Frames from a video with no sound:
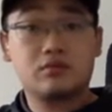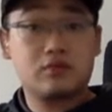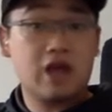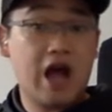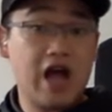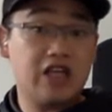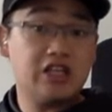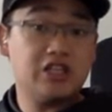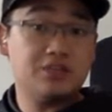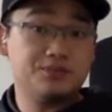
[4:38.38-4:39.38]
high
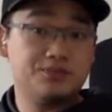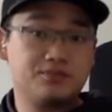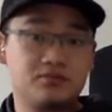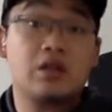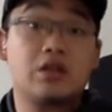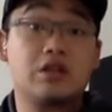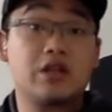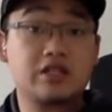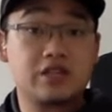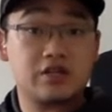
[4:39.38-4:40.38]
E. The
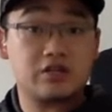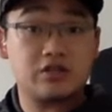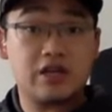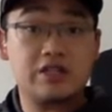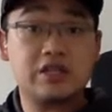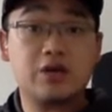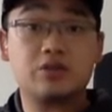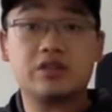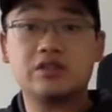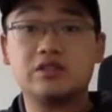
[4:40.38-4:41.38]
next exercise I
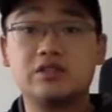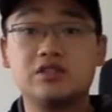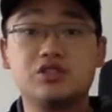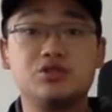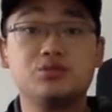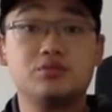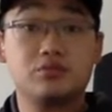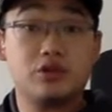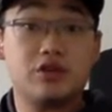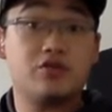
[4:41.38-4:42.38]
would like to teach you
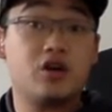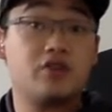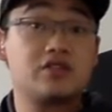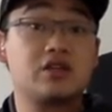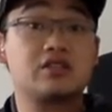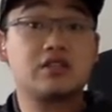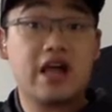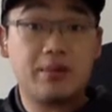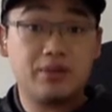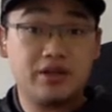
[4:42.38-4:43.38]
involves
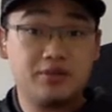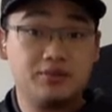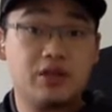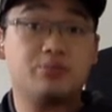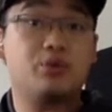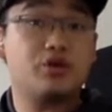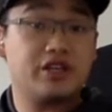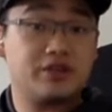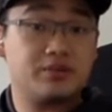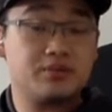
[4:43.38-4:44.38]
slapping and
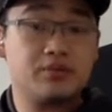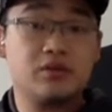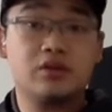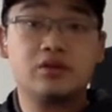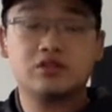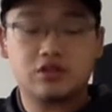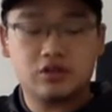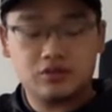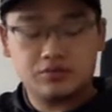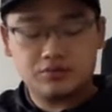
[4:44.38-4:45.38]
pulling.
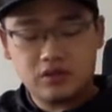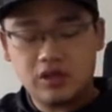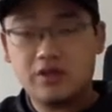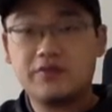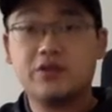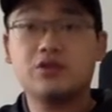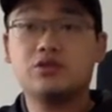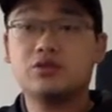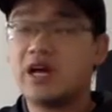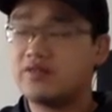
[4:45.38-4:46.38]
So if
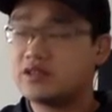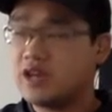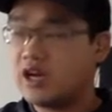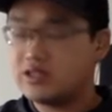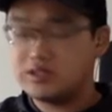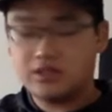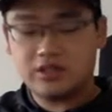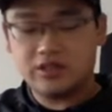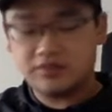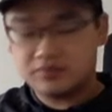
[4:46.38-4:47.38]
you haven't gotten
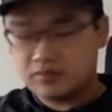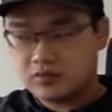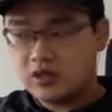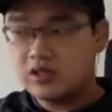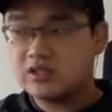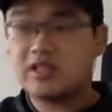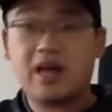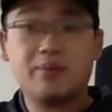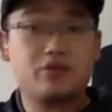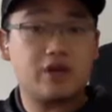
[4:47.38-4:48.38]
the
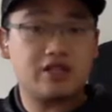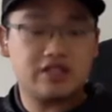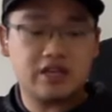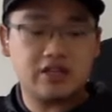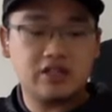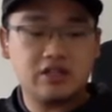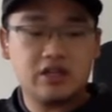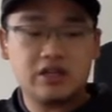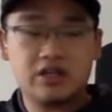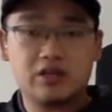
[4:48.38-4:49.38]
slap and rest technique
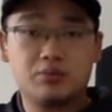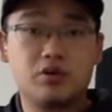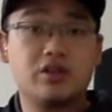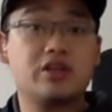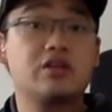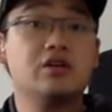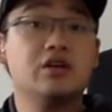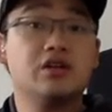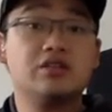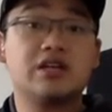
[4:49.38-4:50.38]
yet and the
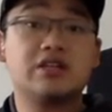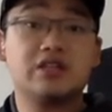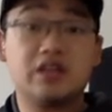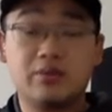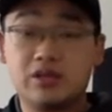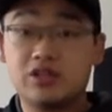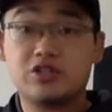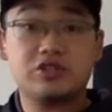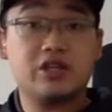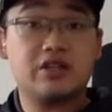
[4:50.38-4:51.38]
pulling technique yet, make
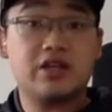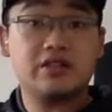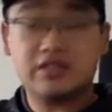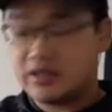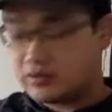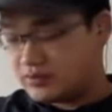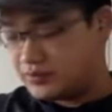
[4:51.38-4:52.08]
sure you get that down.